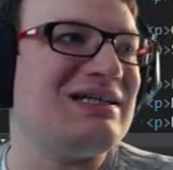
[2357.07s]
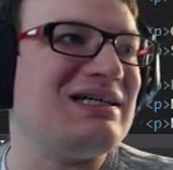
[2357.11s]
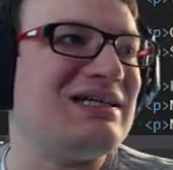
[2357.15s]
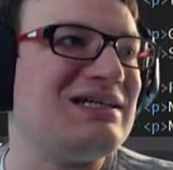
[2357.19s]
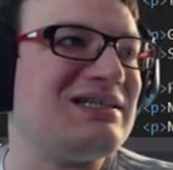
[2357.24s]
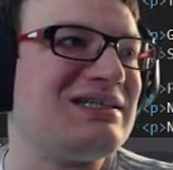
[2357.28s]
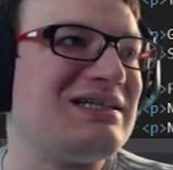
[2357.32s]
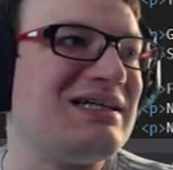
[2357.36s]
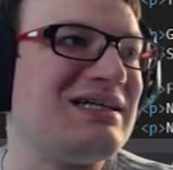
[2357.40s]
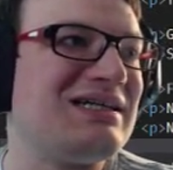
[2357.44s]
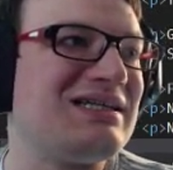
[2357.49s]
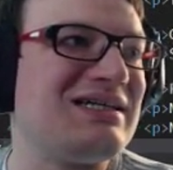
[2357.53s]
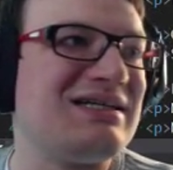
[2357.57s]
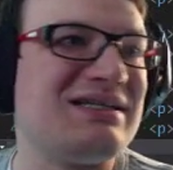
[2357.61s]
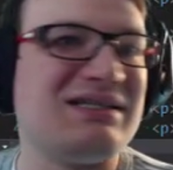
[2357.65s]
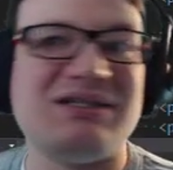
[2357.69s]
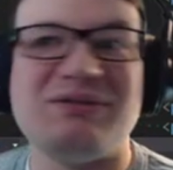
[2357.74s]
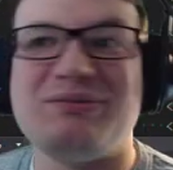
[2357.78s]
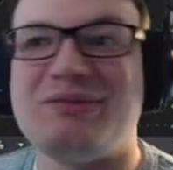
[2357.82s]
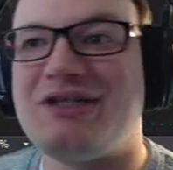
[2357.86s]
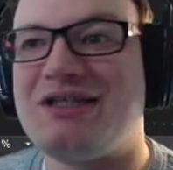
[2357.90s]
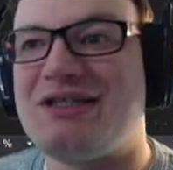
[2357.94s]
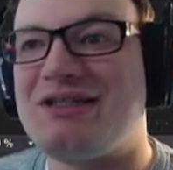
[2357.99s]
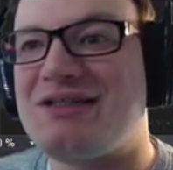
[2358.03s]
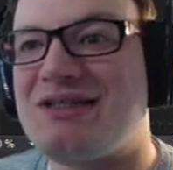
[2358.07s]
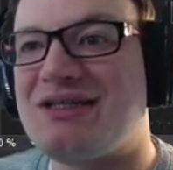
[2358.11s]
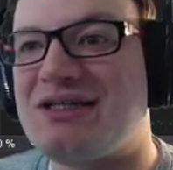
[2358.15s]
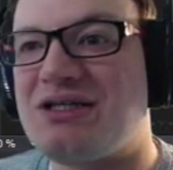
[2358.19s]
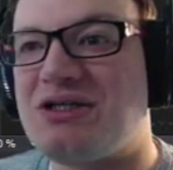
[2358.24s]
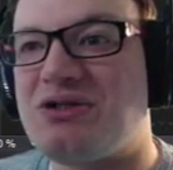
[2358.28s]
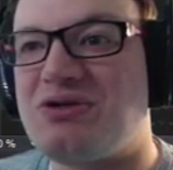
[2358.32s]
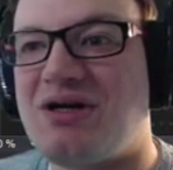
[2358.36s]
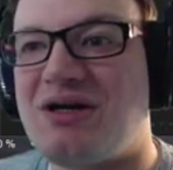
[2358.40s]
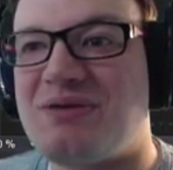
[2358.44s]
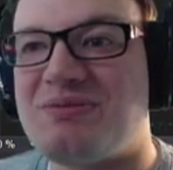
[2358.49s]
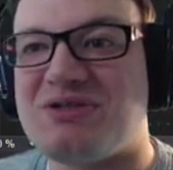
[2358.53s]
I'll take that to mean that
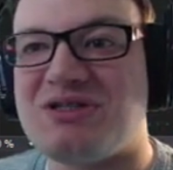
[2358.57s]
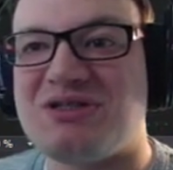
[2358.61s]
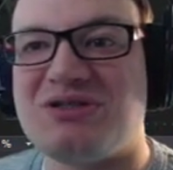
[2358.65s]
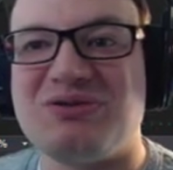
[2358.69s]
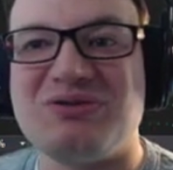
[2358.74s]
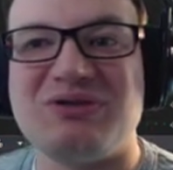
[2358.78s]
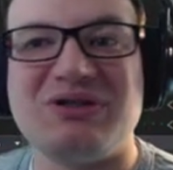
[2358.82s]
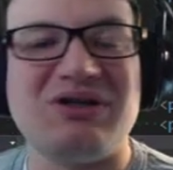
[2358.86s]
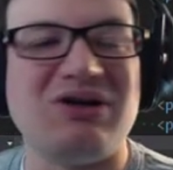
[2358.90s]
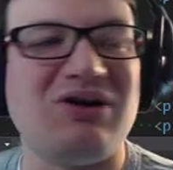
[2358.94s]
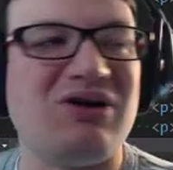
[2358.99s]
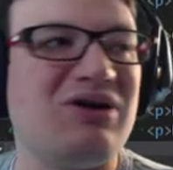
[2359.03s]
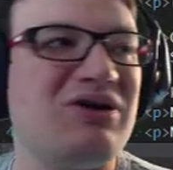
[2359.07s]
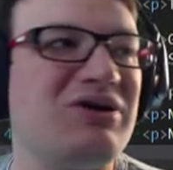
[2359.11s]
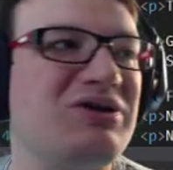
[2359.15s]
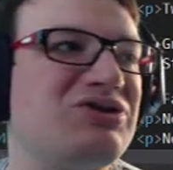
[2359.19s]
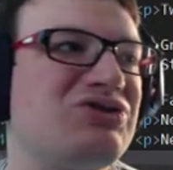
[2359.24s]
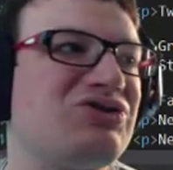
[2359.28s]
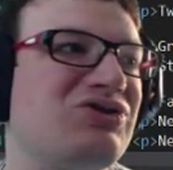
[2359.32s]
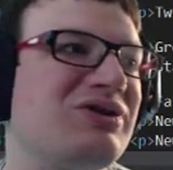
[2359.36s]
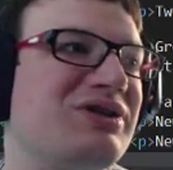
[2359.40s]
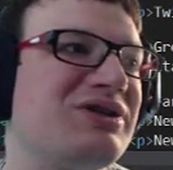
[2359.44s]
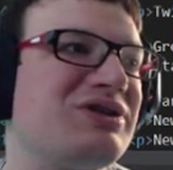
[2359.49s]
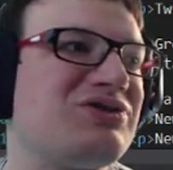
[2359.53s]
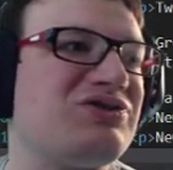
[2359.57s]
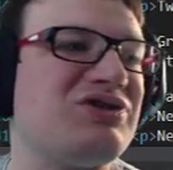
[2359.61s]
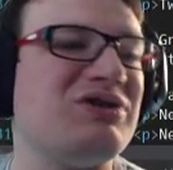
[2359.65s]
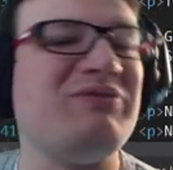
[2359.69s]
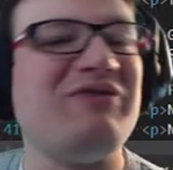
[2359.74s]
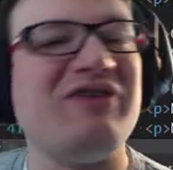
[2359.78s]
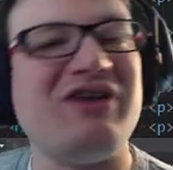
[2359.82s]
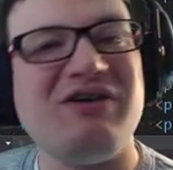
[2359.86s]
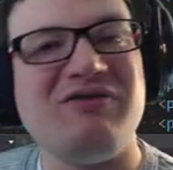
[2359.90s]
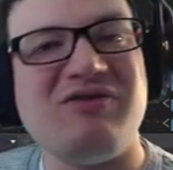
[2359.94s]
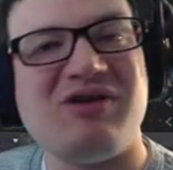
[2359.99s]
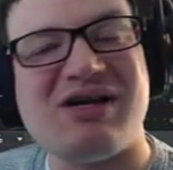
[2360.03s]
you absolutely are enjoying the stream.
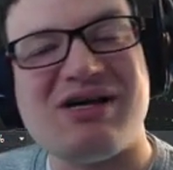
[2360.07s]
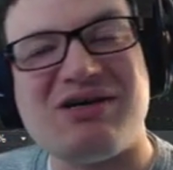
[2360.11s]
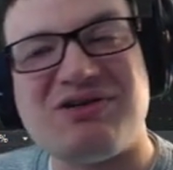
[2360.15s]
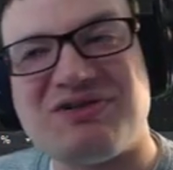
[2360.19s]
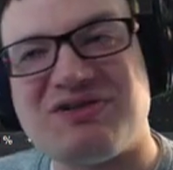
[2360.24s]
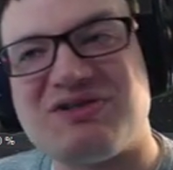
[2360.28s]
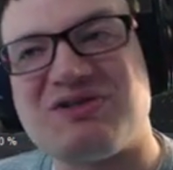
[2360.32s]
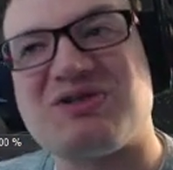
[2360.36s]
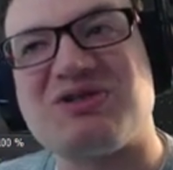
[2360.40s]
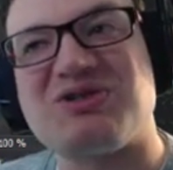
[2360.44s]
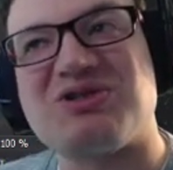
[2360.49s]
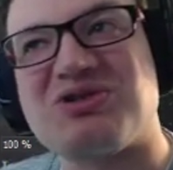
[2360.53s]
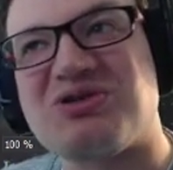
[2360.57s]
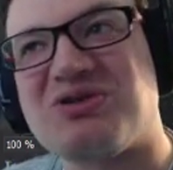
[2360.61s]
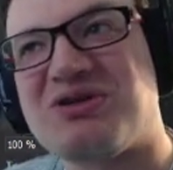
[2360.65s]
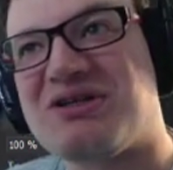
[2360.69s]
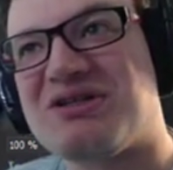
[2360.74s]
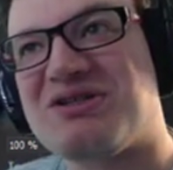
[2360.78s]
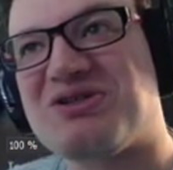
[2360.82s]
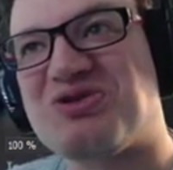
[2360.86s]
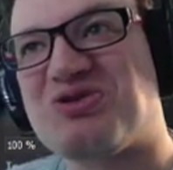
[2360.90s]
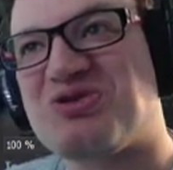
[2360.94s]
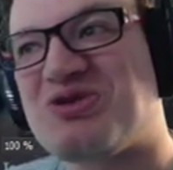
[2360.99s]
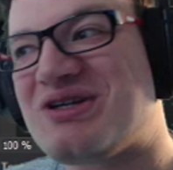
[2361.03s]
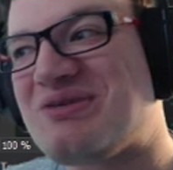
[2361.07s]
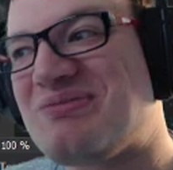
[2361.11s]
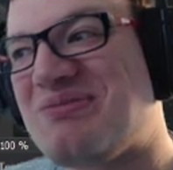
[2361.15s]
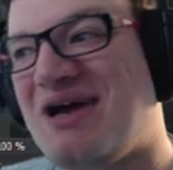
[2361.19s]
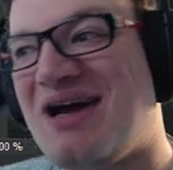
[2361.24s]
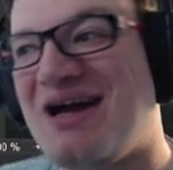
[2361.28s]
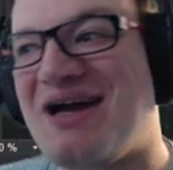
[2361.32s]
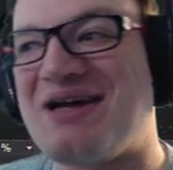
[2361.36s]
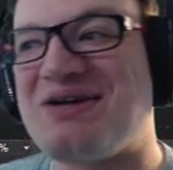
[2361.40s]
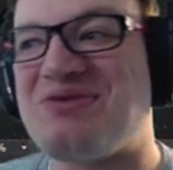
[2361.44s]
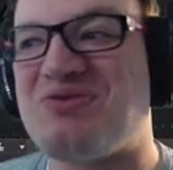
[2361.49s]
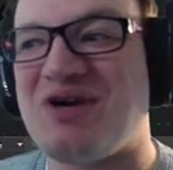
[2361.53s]
If anyone else is enjoying the stream,
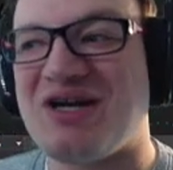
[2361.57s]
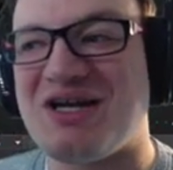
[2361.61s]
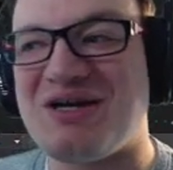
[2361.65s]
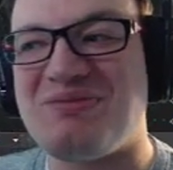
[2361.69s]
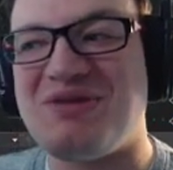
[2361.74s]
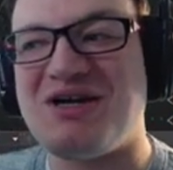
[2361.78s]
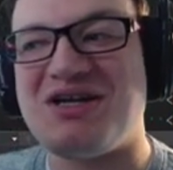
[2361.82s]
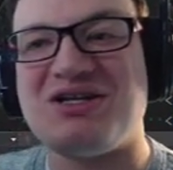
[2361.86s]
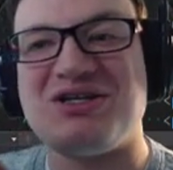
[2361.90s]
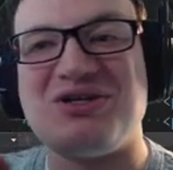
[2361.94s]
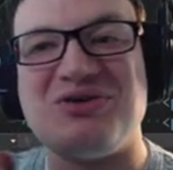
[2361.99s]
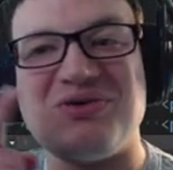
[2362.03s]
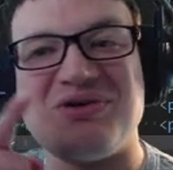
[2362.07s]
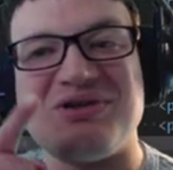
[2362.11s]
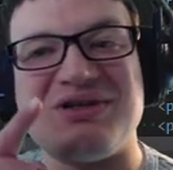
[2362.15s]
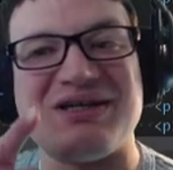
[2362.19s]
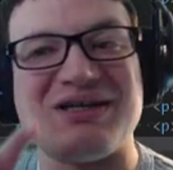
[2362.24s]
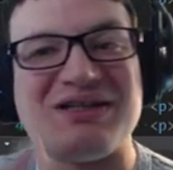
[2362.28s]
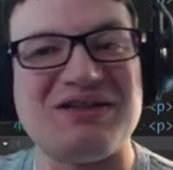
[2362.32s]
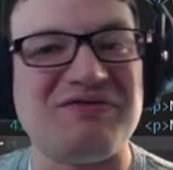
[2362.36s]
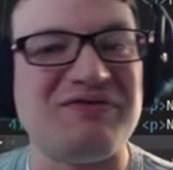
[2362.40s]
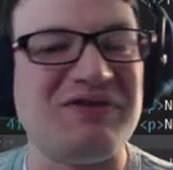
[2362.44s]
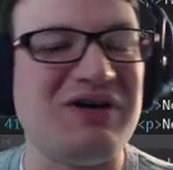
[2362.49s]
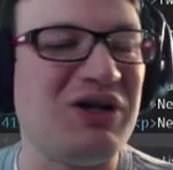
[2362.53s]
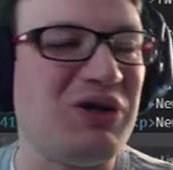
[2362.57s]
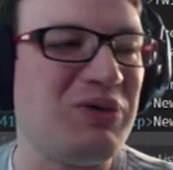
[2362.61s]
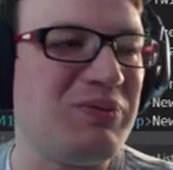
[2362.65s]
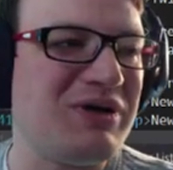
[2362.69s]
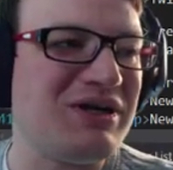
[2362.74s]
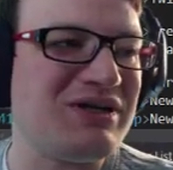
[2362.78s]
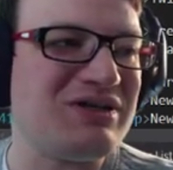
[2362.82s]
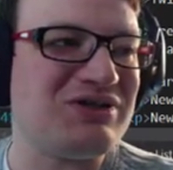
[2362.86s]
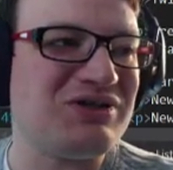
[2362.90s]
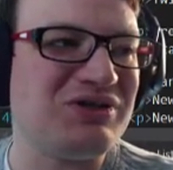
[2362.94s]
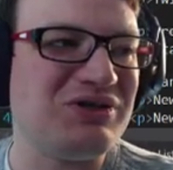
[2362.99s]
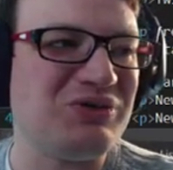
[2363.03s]
I'd recommend you click the follow
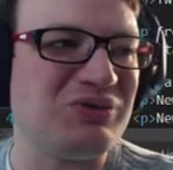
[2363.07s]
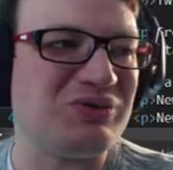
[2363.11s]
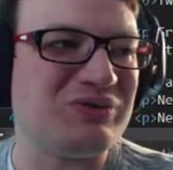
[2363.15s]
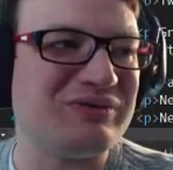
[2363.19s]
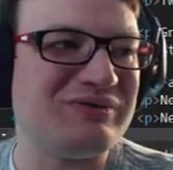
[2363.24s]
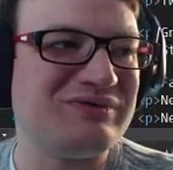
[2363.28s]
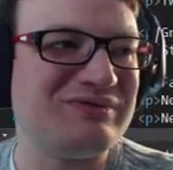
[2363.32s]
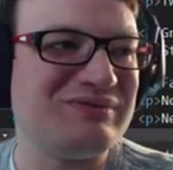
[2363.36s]
button too.